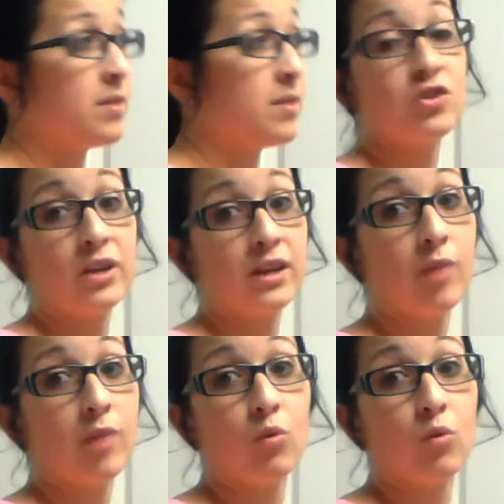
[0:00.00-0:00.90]
be drinking
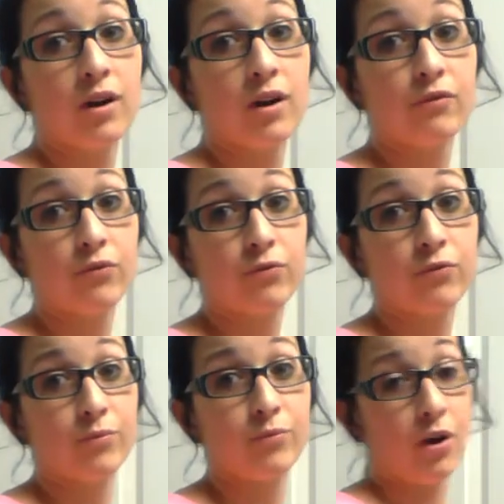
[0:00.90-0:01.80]
bottled water
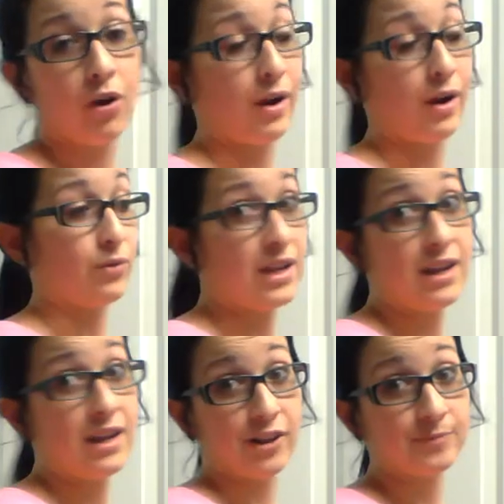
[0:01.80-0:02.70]
around
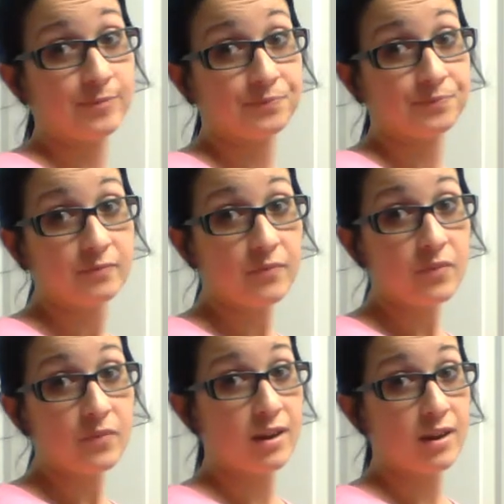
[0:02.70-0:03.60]
here
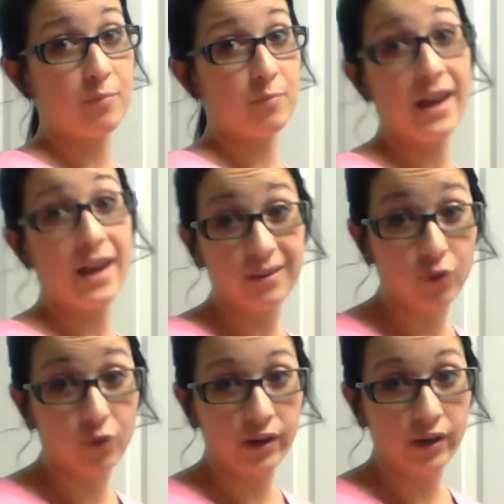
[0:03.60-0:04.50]
and paying
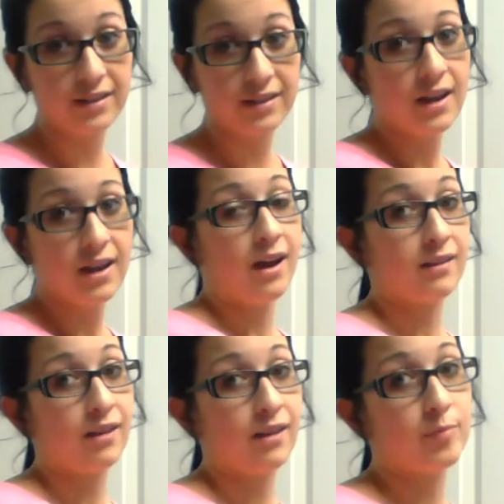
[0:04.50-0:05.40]
for it, a
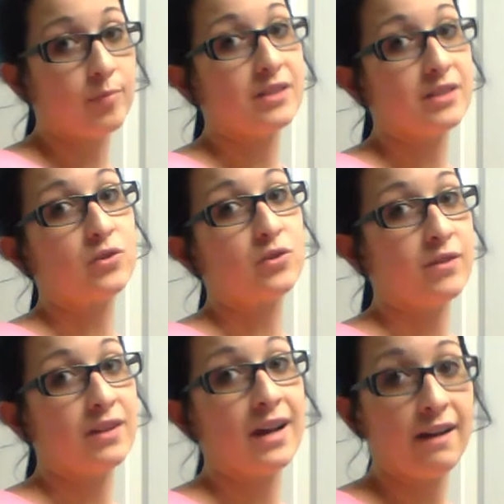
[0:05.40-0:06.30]
lot of places don't
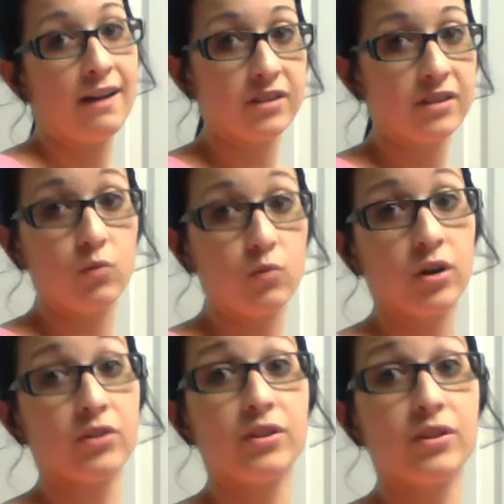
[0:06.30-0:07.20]
even have clean
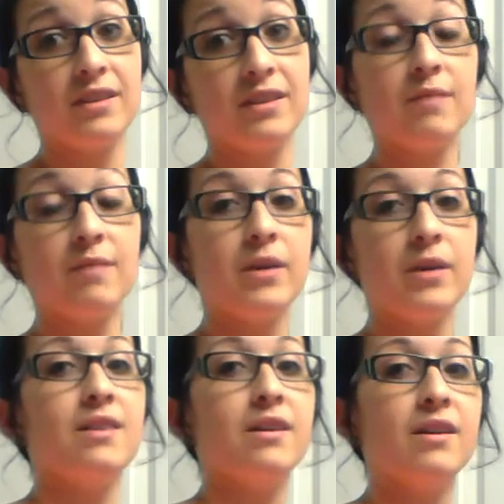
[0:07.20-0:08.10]
water that they can
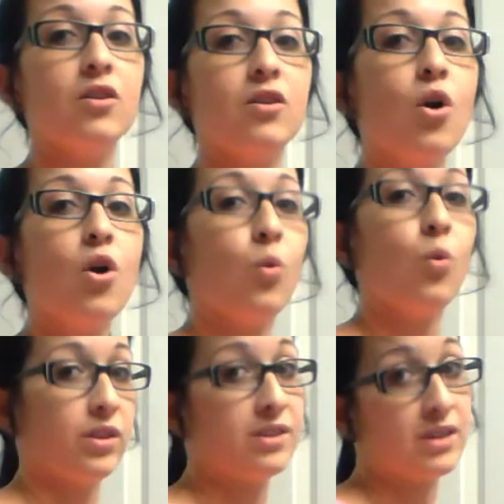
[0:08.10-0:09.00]
bathe in or
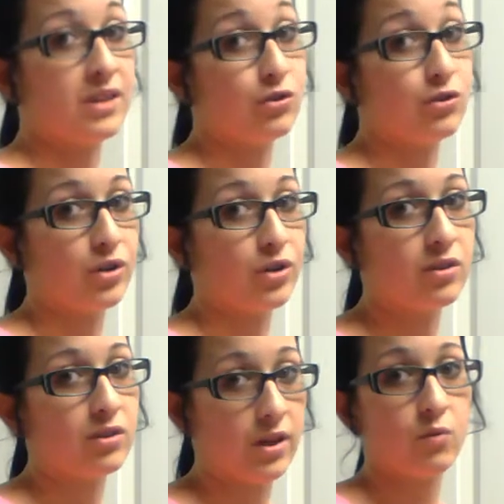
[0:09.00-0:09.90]
that they can drink the
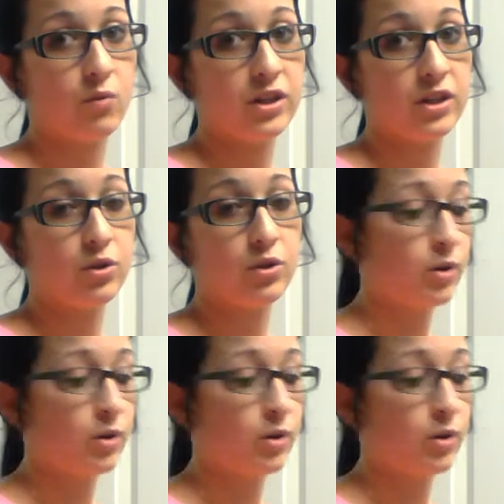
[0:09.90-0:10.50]
way that we do.